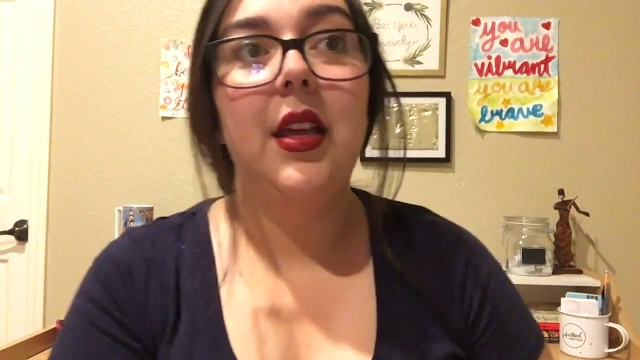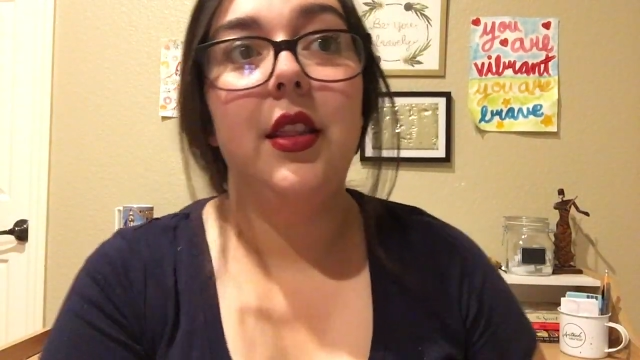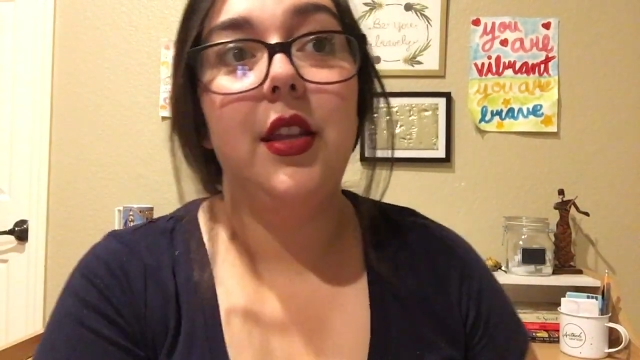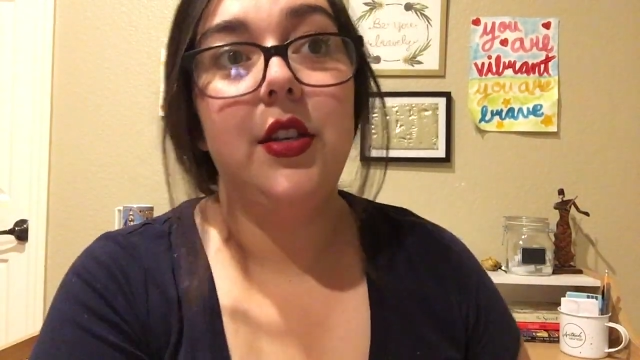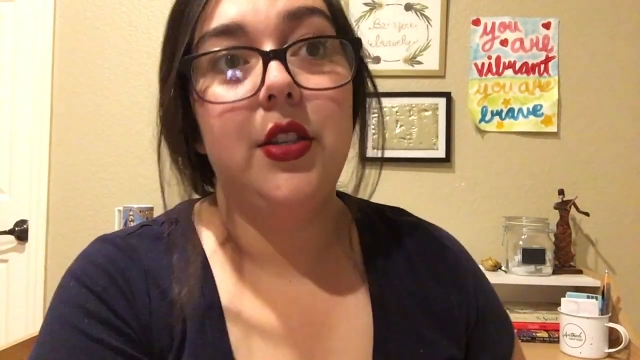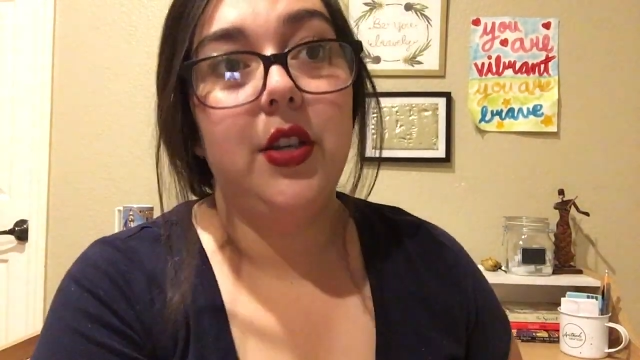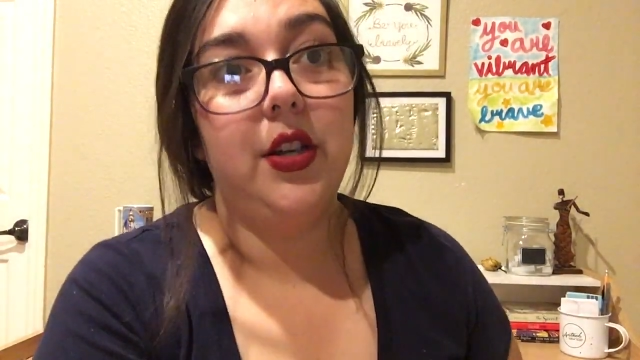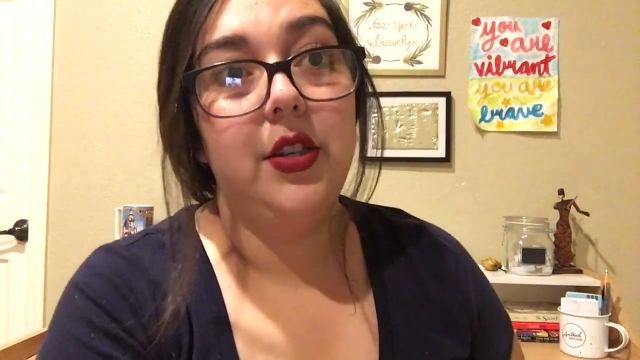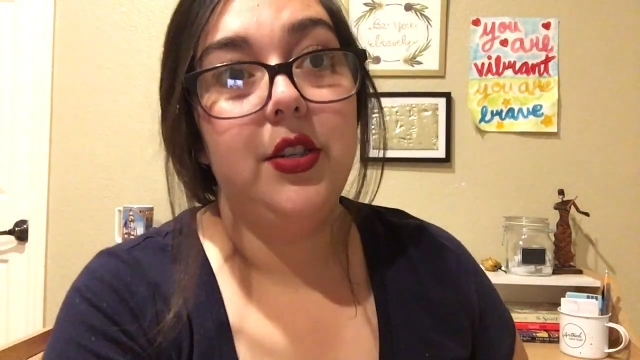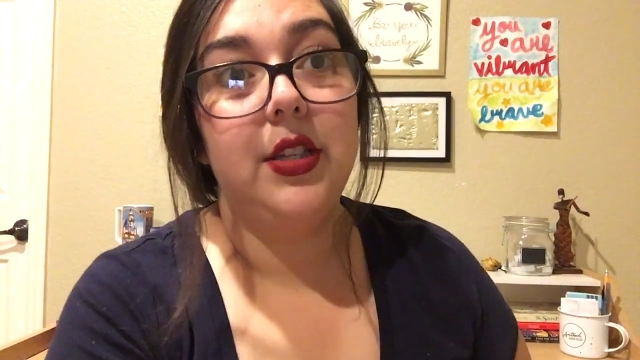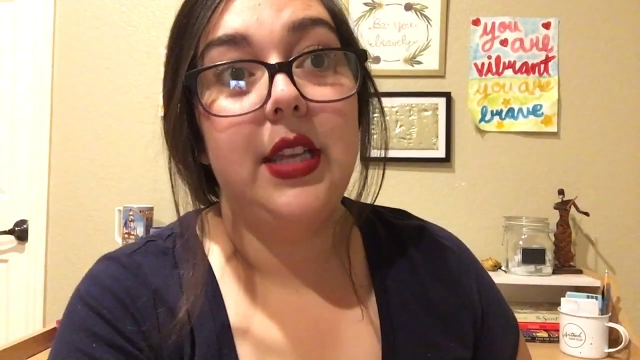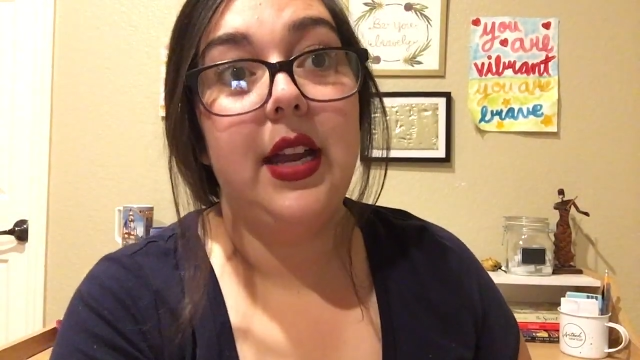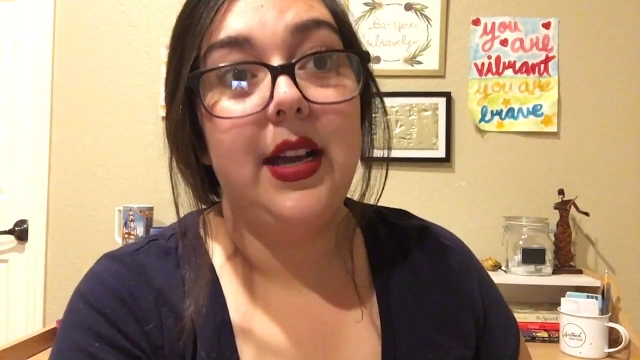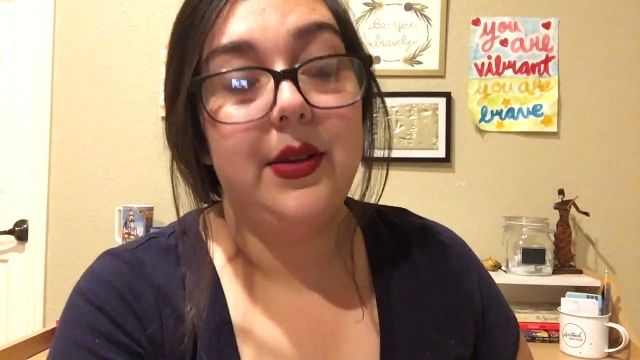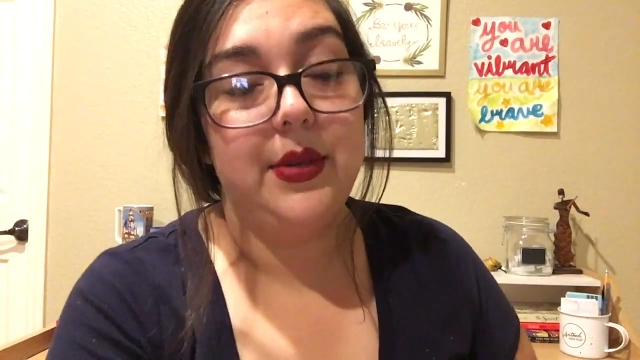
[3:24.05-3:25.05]
The church
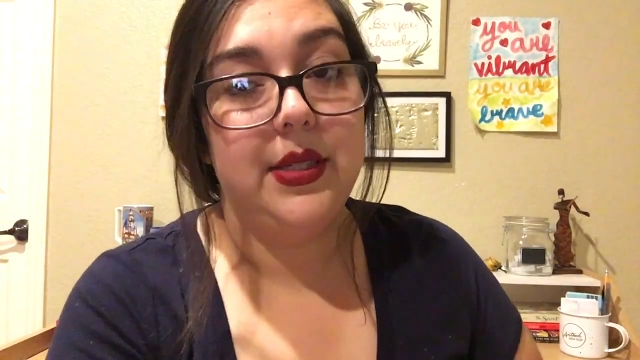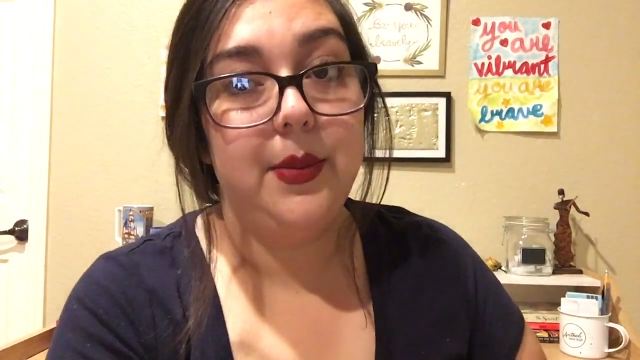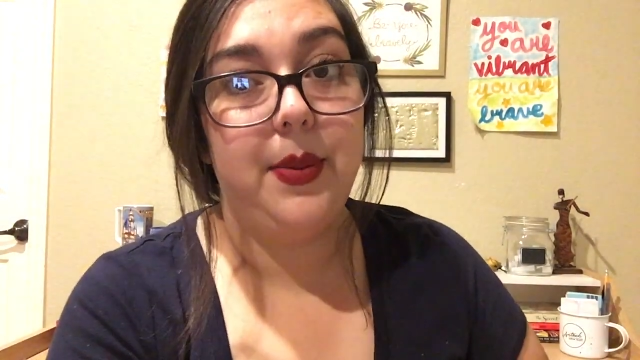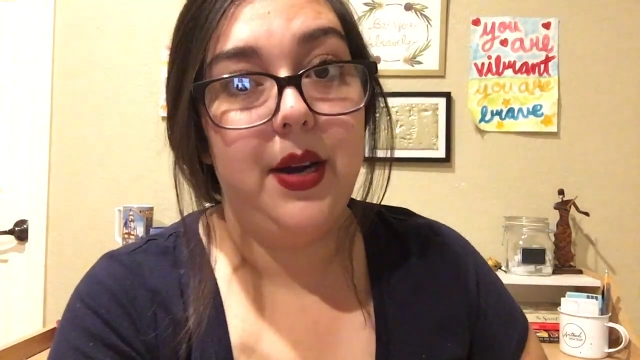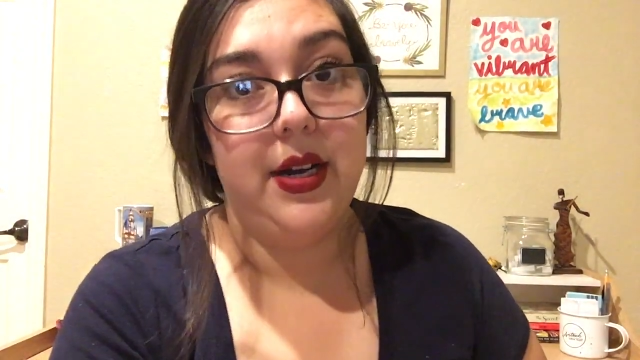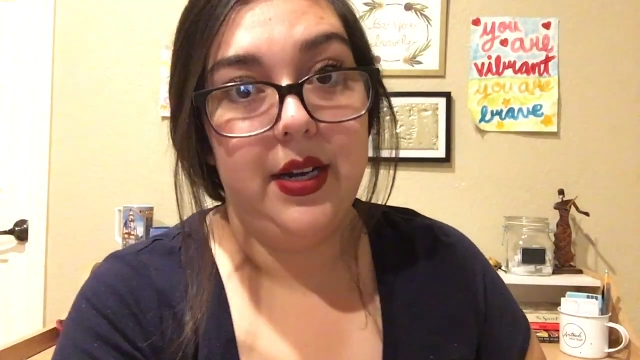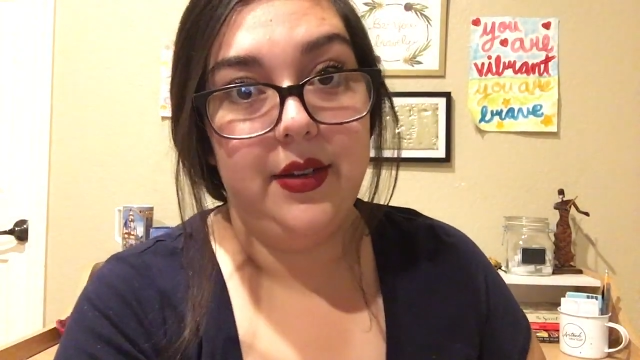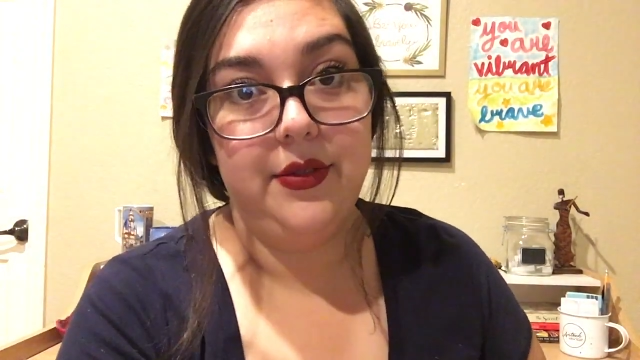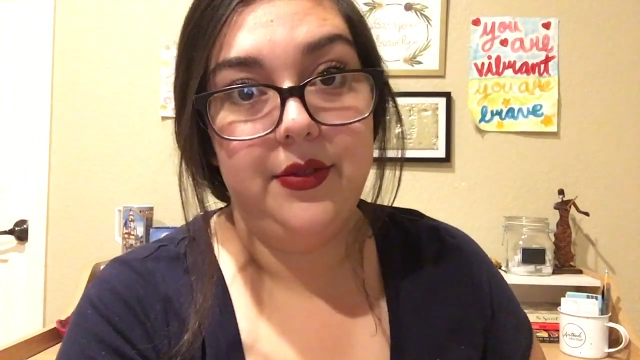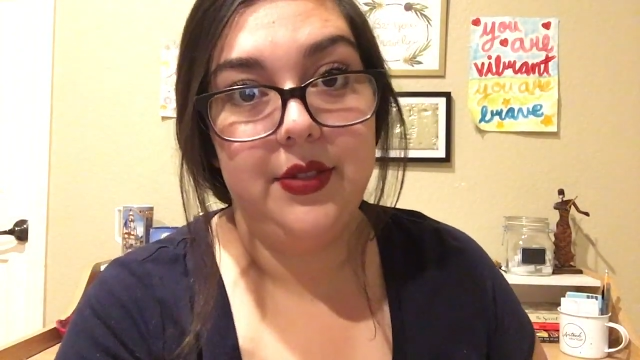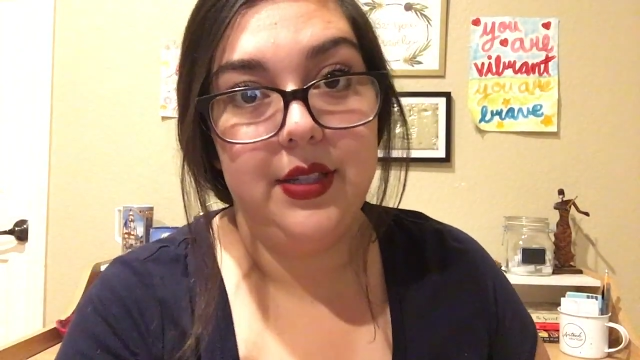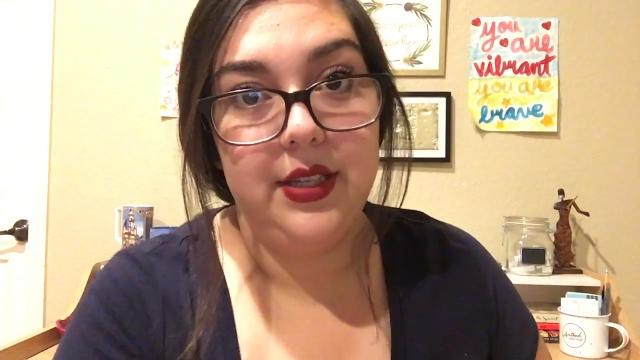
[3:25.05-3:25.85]
that I was a part of